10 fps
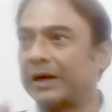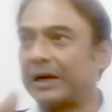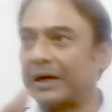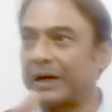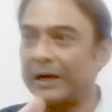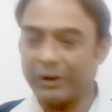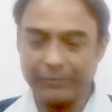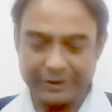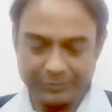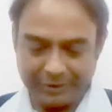how
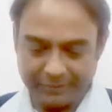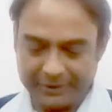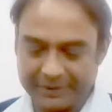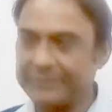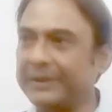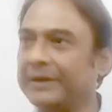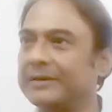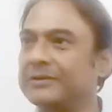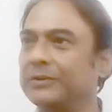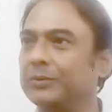much paper is being
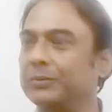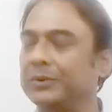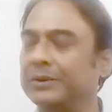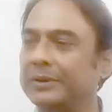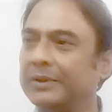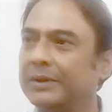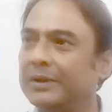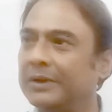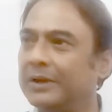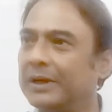consumed,
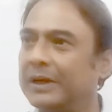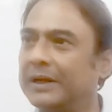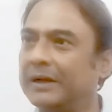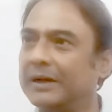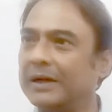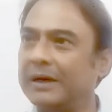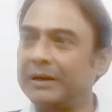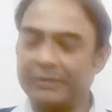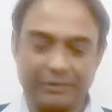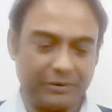and
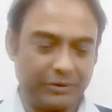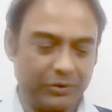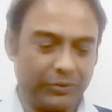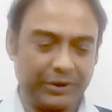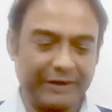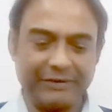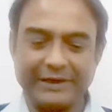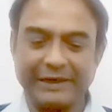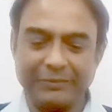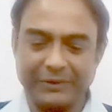you won't have the
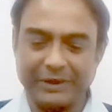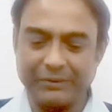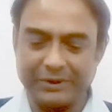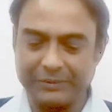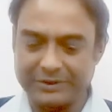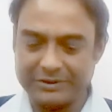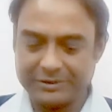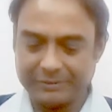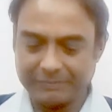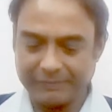time to count the
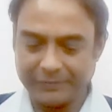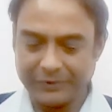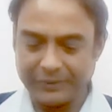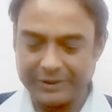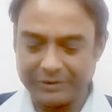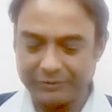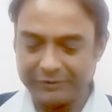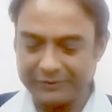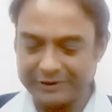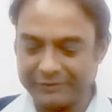words, whether
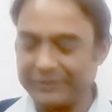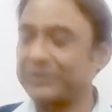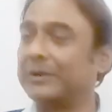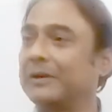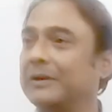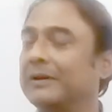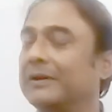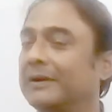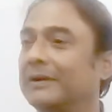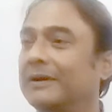250 is finished or not.
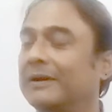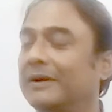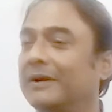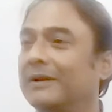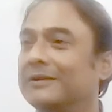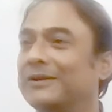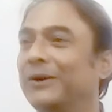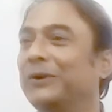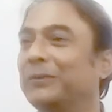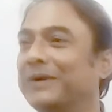
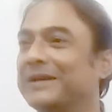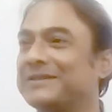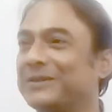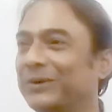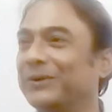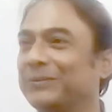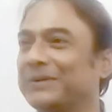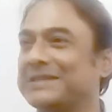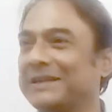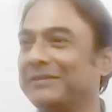So you must know, you
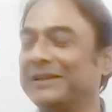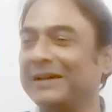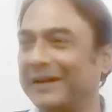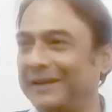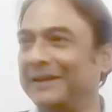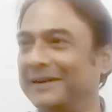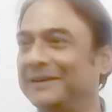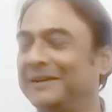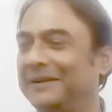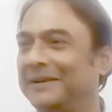must have an idea
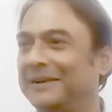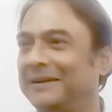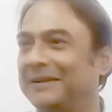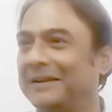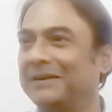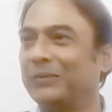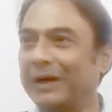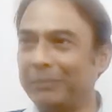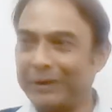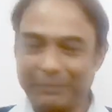that
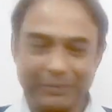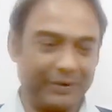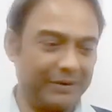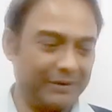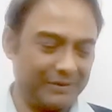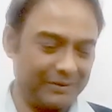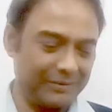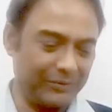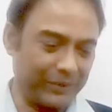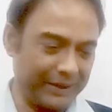1 paper,
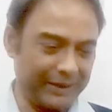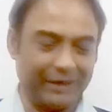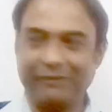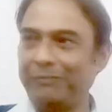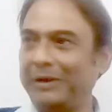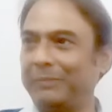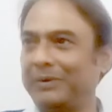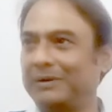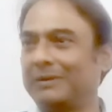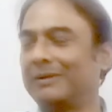1.5
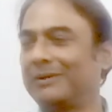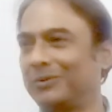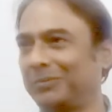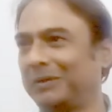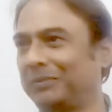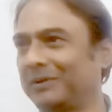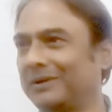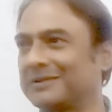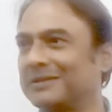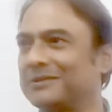paper or 2 paper
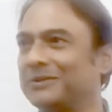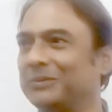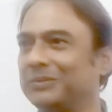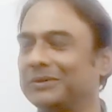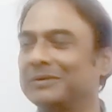is consumed